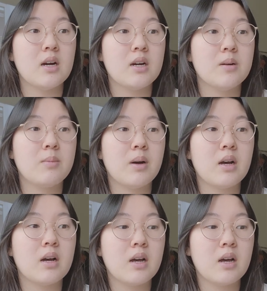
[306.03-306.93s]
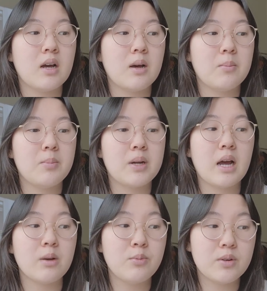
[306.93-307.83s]
Um,
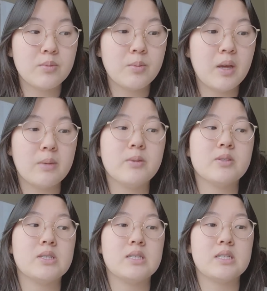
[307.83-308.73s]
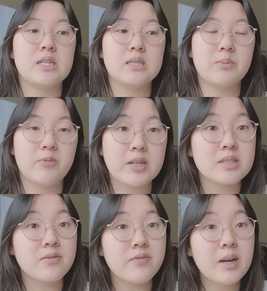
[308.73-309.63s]
but I will be able to see some
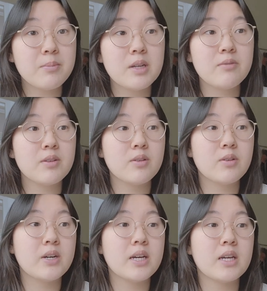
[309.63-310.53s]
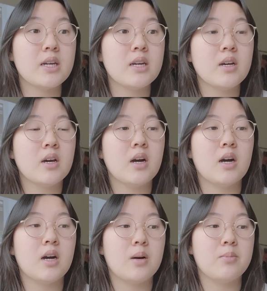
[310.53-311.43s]
friends and family real quick
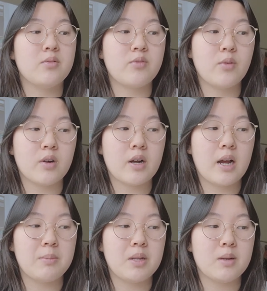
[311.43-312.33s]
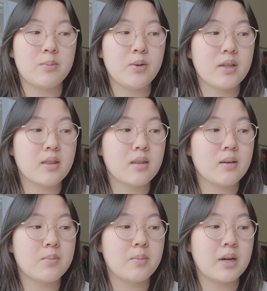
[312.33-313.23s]
uh, before I meet up with
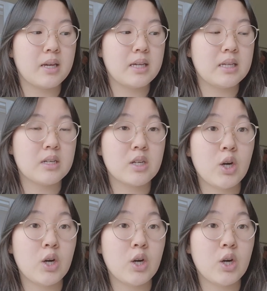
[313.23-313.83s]
my